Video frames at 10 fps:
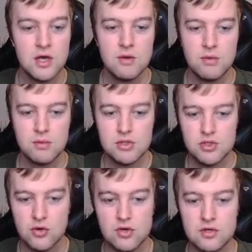but
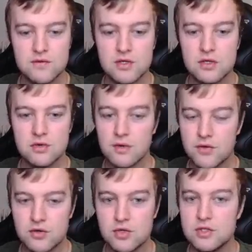majority of the
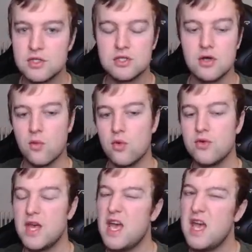greens is not worth
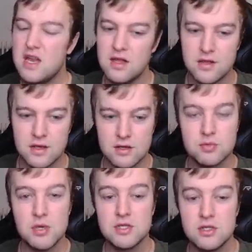anything,
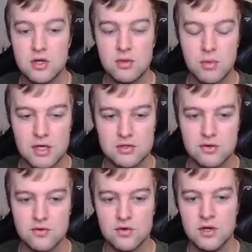especially not on my server.